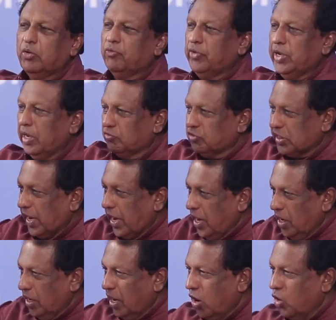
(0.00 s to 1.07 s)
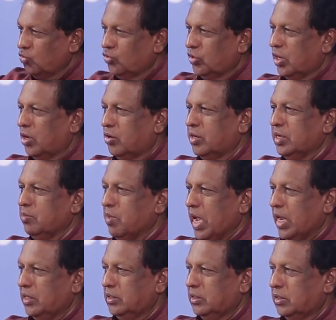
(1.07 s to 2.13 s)
we have scaled down our
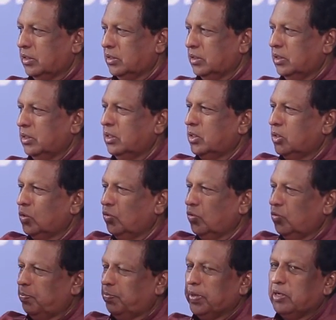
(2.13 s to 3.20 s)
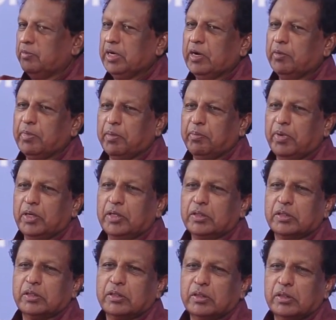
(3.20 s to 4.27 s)
demand to permanent
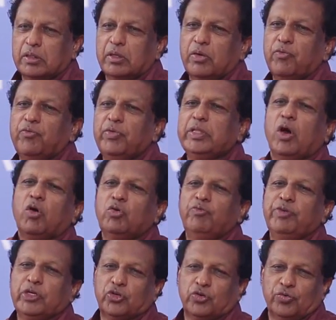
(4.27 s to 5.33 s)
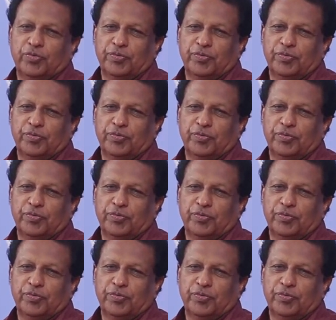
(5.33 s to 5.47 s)
members without veto.